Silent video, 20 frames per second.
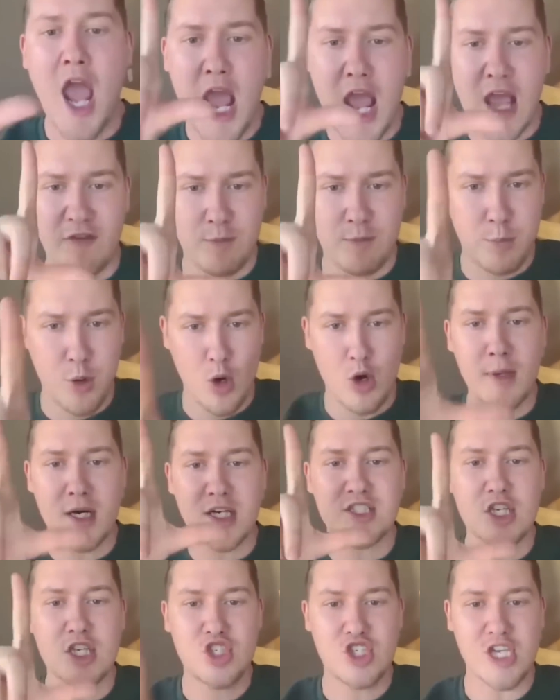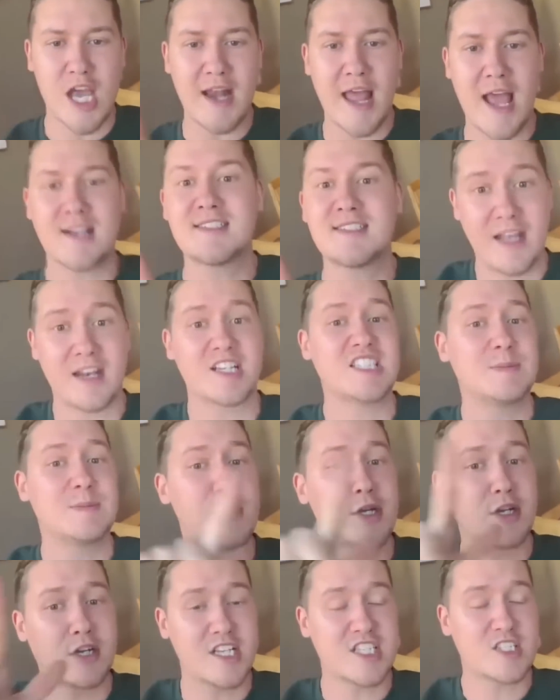If boomers and Gen X had
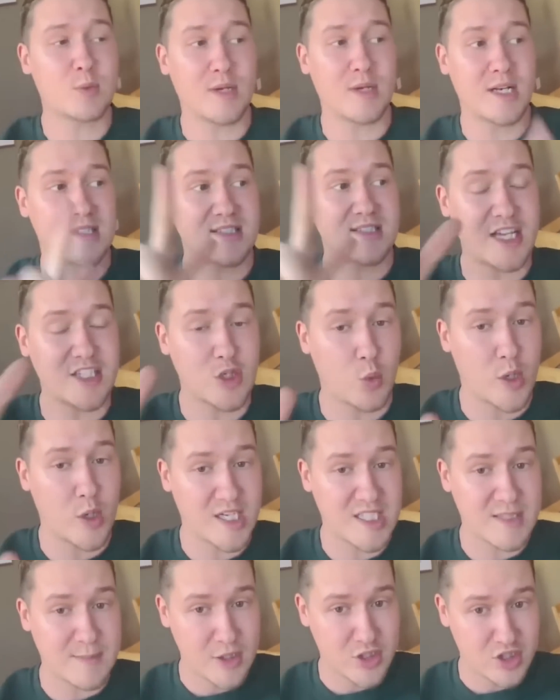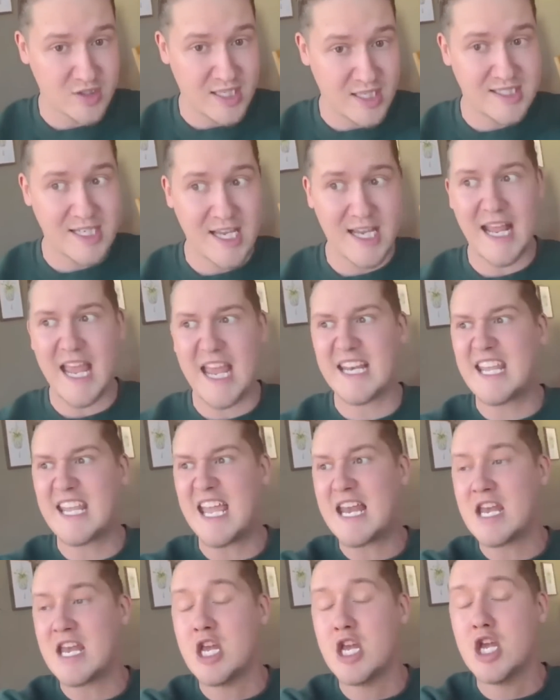experienced what it's like to work as much as they did and
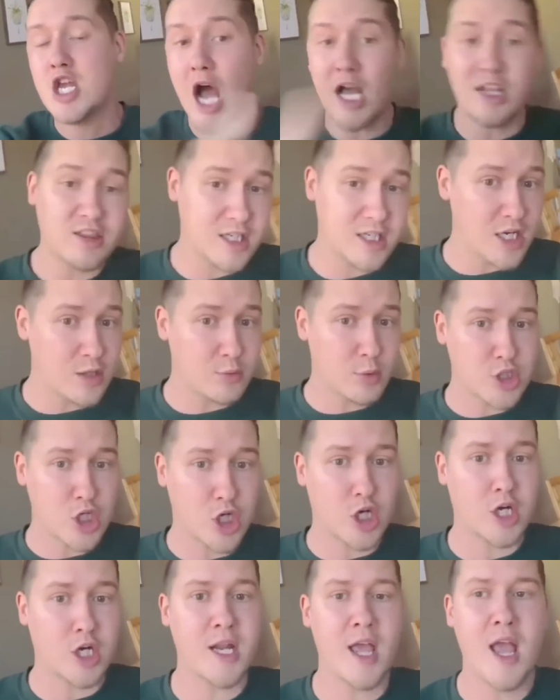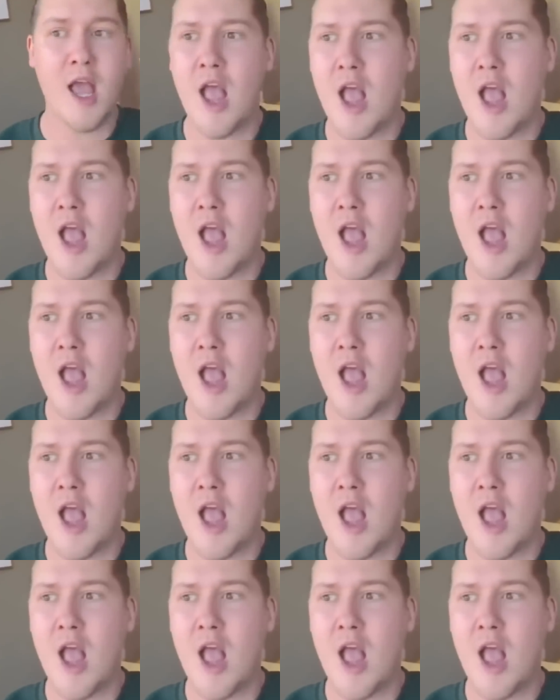get nothing in return...